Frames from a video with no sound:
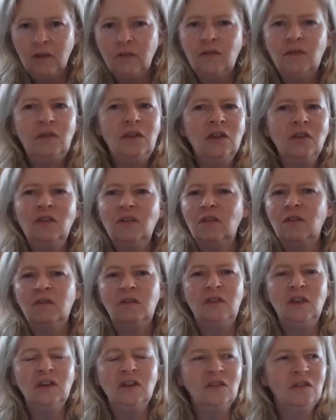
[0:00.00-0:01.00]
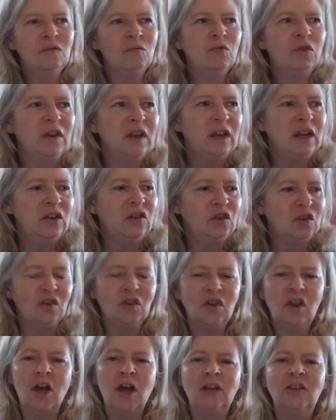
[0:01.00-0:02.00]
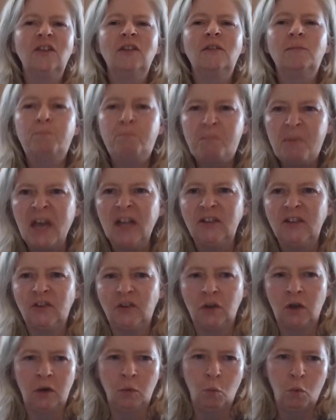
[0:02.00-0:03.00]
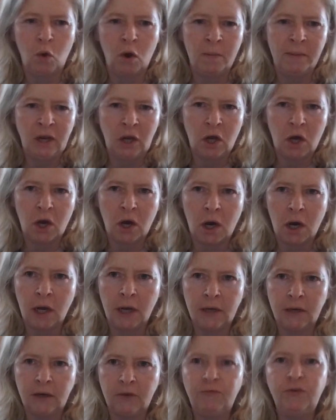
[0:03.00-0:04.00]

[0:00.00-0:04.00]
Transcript: This, this, this religious lie spits on womankind.